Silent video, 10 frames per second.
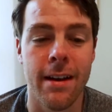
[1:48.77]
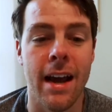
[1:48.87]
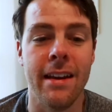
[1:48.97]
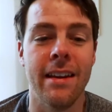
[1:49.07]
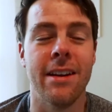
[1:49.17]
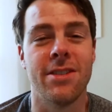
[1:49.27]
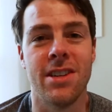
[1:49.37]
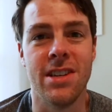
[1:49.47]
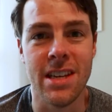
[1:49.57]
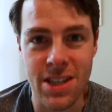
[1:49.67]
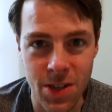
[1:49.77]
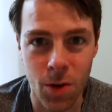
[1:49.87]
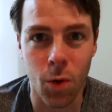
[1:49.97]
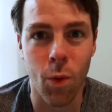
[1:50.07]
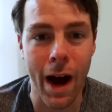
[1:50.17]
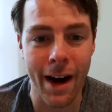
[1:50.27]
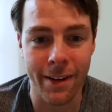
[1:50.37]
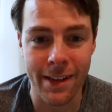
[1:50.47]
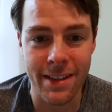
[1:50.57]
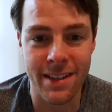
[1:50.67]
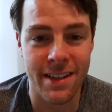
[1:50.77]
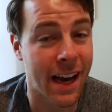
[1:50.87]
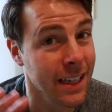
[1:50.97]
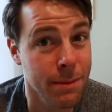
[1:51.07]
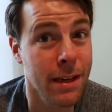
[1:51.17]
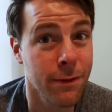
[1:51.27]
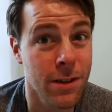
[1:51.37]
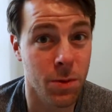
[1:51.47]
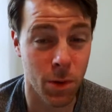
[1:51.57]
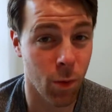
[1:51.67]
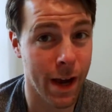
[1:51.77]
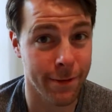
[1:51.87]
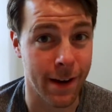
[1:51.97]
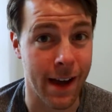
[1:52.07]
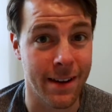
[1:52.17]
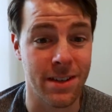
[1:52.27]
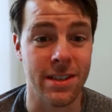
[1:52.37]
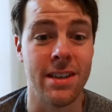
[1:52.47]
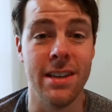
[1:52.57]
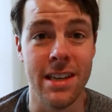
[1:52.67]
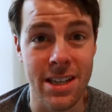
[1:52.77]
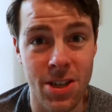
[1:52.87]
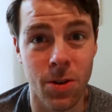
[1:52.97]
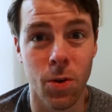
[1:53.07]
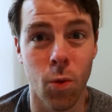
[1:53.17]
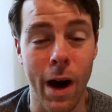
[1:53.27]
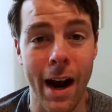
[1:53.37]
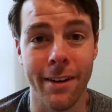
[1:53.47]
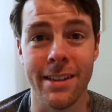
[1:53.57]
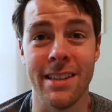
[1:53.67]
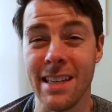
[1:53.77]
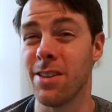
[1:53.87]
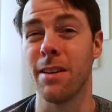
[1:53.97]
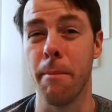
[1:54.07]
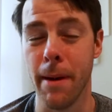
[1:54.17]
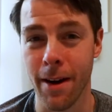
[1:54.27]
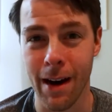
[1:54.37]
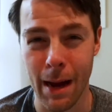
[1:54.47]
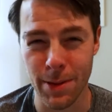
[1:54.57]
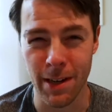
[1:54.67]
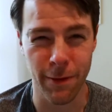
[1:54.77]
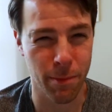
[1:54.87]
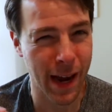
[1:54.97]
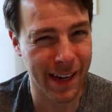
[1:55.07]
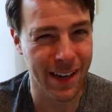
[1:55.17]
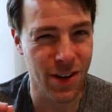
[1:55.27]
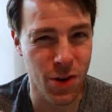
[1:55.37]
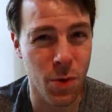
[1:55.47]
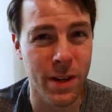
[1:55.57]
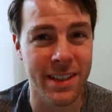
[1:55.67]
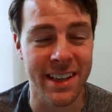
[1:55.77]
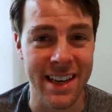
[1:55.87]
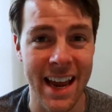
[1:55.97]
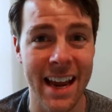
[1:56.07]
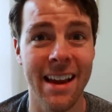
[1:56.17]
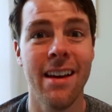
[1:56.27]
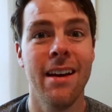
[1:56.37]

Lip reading: And then there's digital wireless, not to be confused with Wi-Fi, just digital wireless. These are the better option. If you're buying a new one today,